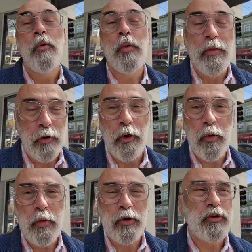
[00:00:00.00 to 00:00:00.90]
with an
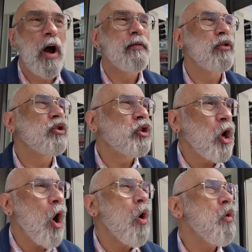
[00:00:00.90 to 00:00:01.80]
Uber driver.
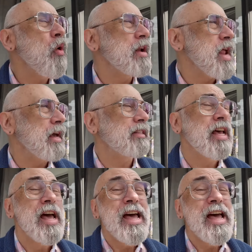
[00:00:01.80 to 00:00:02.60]
So nice.